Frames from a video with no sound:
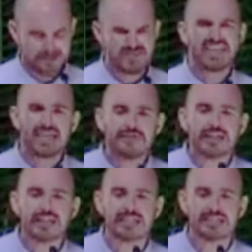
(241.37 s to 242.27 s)

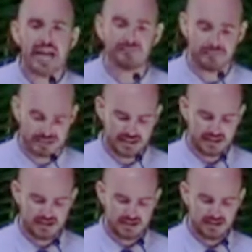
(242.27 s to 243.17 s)
even contempt
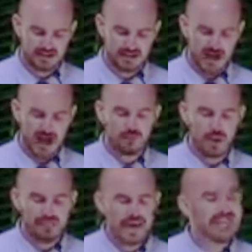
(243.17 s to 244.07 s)
of
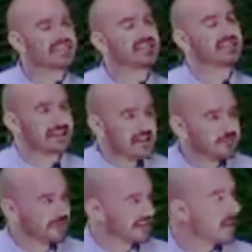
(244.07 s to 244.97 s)
what makes us
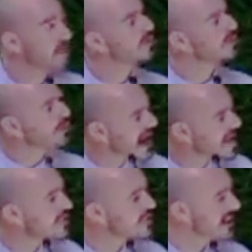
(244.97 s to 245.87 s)
different
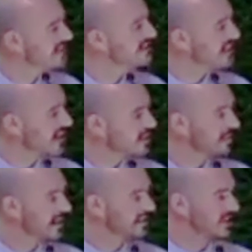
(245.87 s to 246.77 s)
rather than in
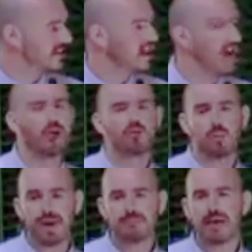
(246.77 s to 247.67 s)
celebration of
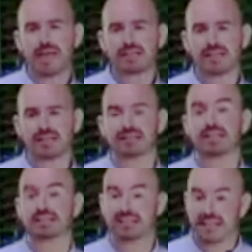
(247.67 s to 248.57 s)
what makes us
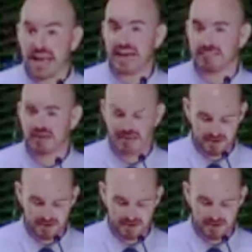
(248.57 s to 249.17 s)
the same.